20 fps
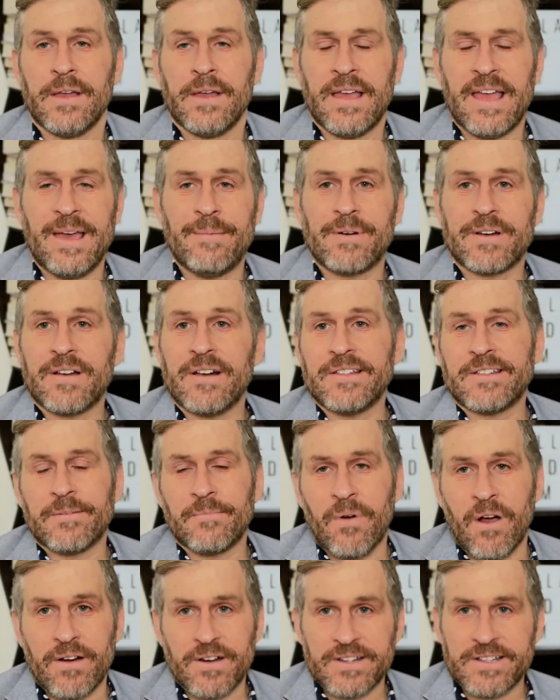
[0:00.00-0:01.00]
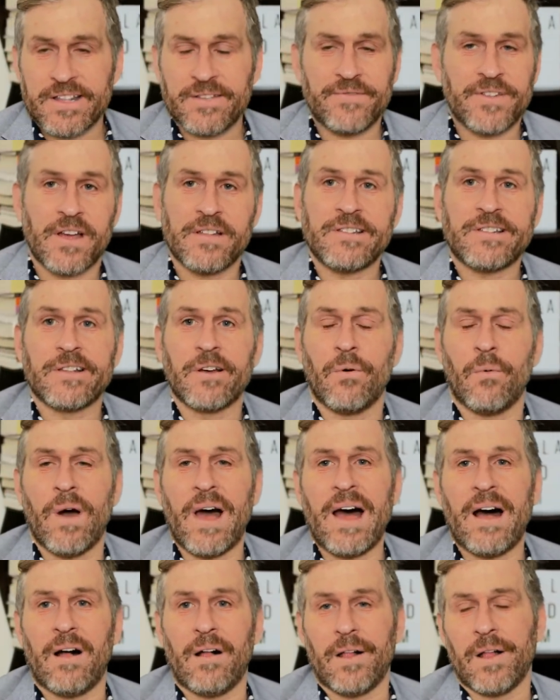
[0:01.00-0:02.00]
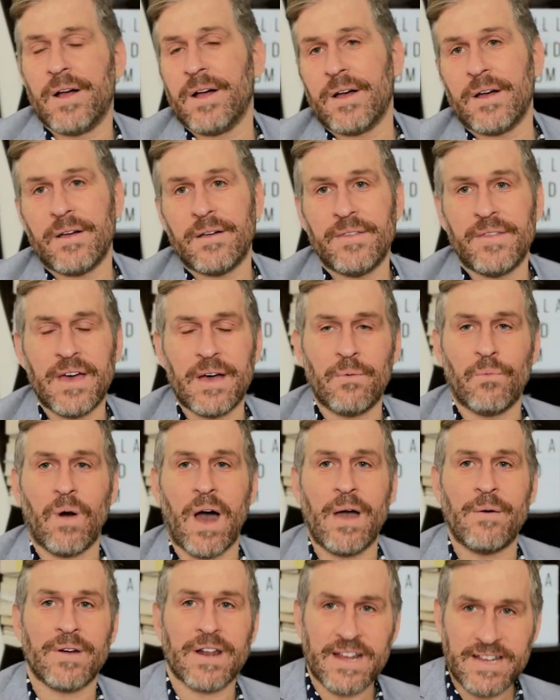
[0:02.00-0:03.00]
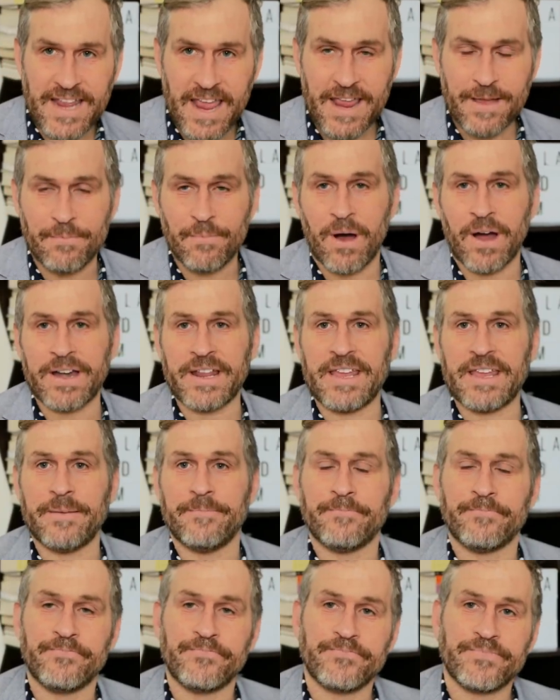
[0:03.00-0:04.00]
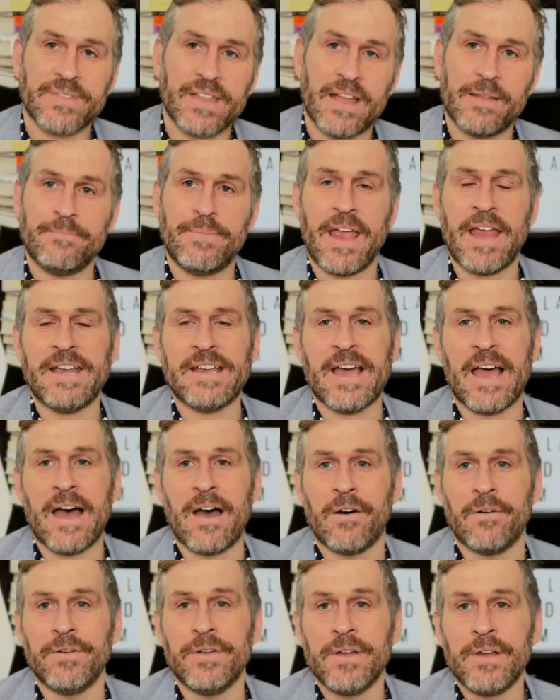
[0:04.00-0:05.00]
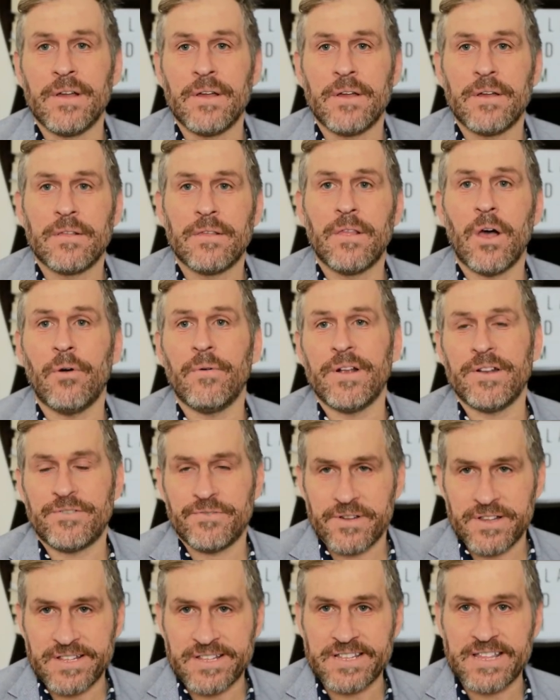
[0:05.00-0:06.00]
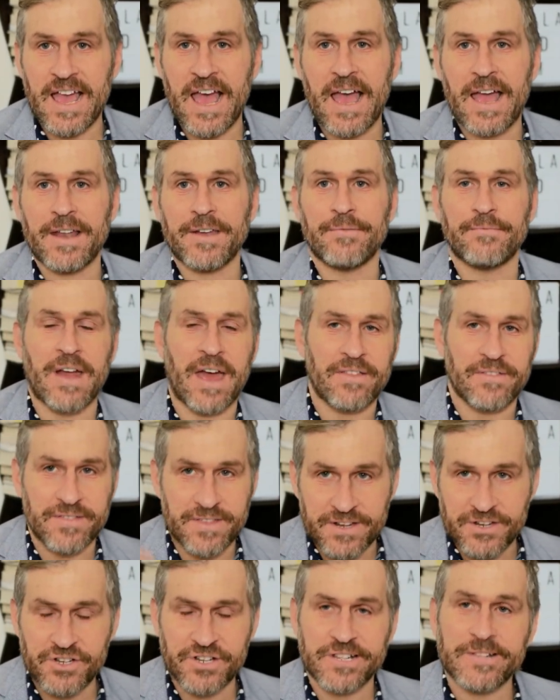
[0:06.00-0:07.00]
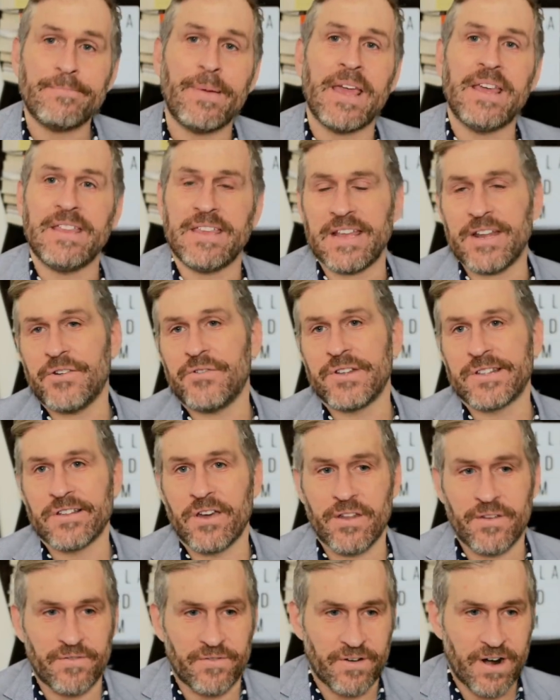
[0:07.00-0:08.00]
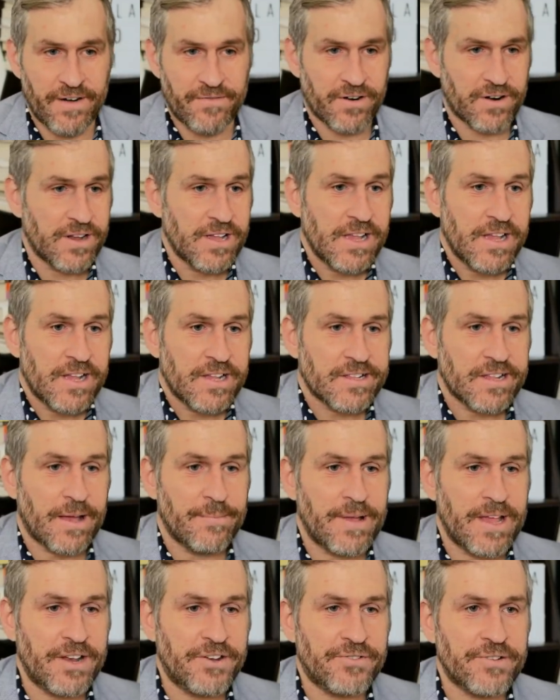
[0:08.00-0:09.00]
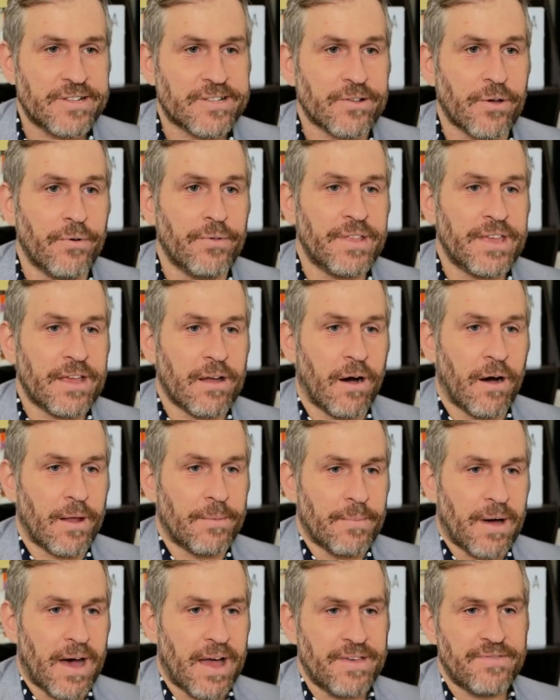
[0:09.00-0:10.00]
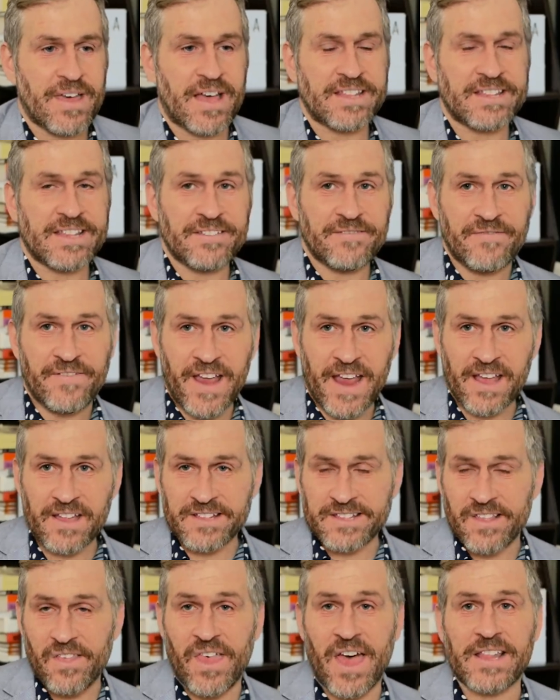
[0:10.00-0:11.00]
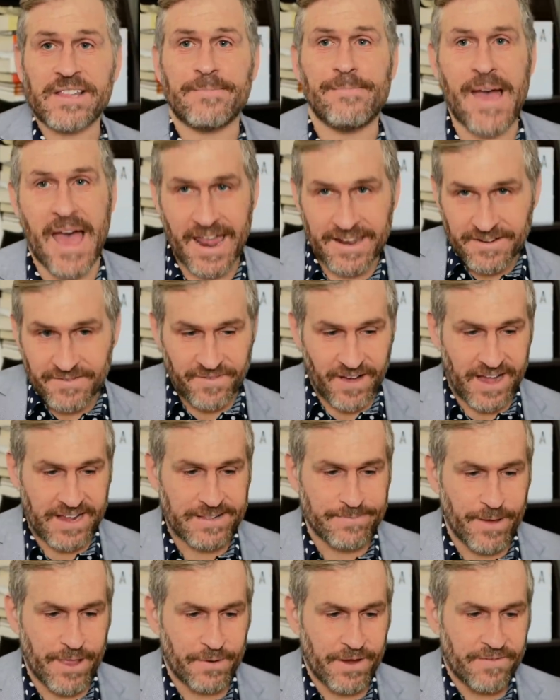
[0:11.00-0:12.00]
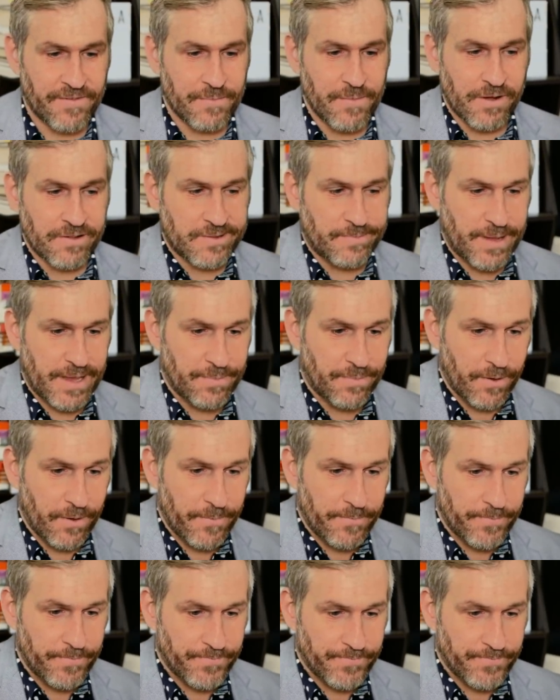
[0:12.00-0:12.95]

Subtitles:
And because the markets have done so well, that why would I take money and pay down low interest debt rather than just pay the interest on it forever? So I'm interest only on my, that's bad advice, by the way, for most people.